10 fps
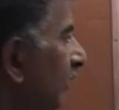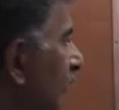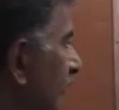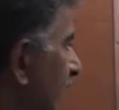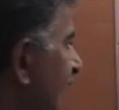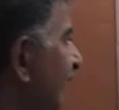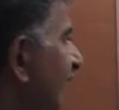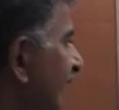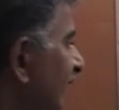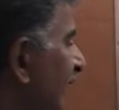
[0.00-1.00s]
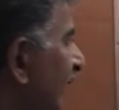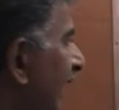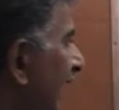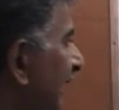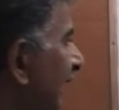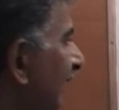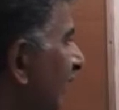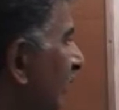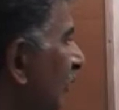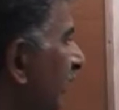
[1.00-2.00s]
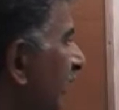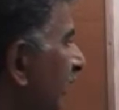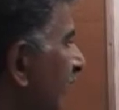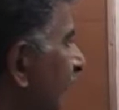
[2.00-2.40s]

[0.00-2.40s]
2, it's just a 3. I needed a 2 here.